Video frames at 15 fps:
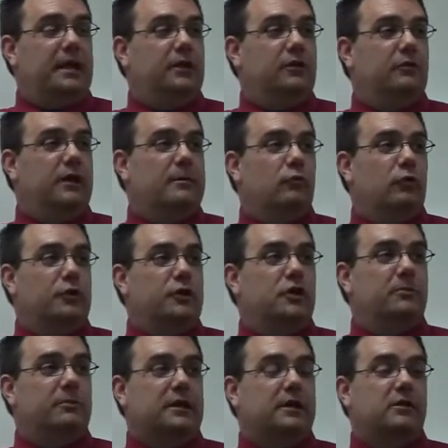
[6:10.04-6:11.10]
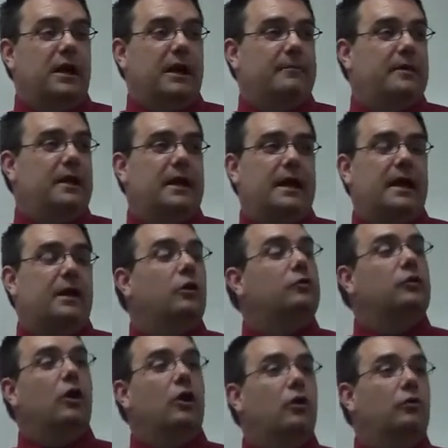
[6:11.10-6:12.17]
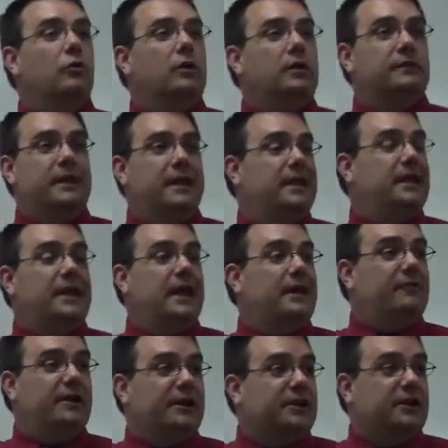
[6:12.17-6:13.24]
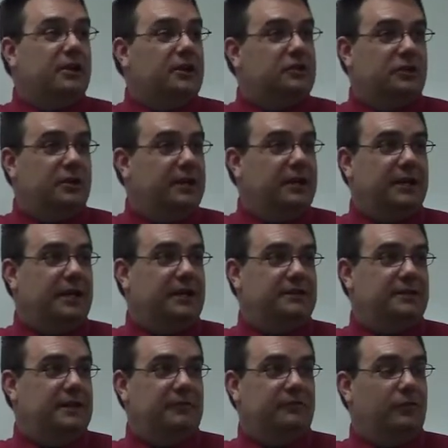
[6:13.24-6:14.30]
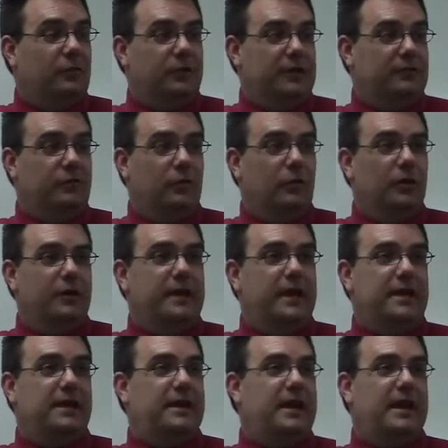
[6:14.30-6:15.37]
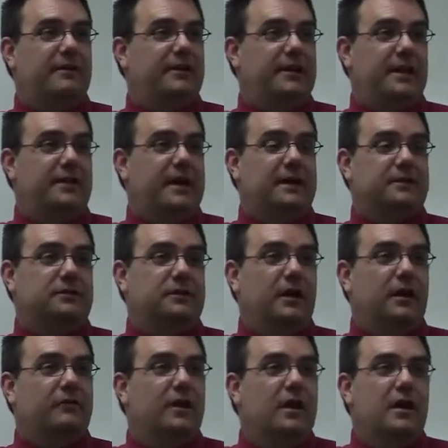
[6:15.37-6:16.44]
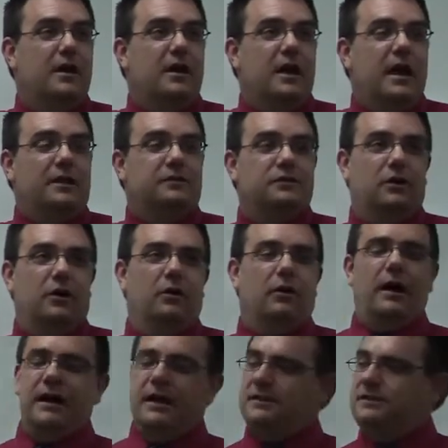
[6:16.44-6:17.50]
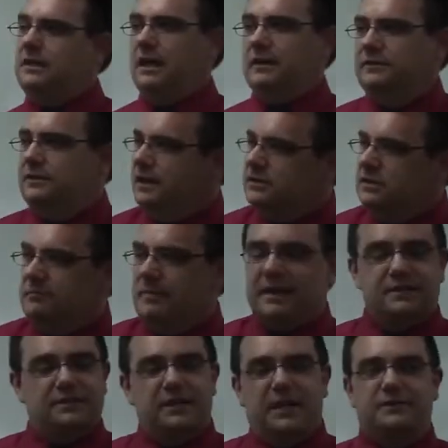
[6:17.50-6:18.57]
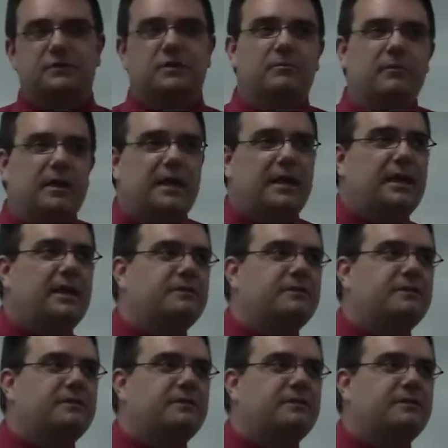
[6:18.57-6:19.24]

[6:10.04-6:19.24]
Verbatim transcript: into a more humid climate and I don't know they didn't have air conditioning in 1844 they didn't have any of that stuff and so it, it doesn't make sense to me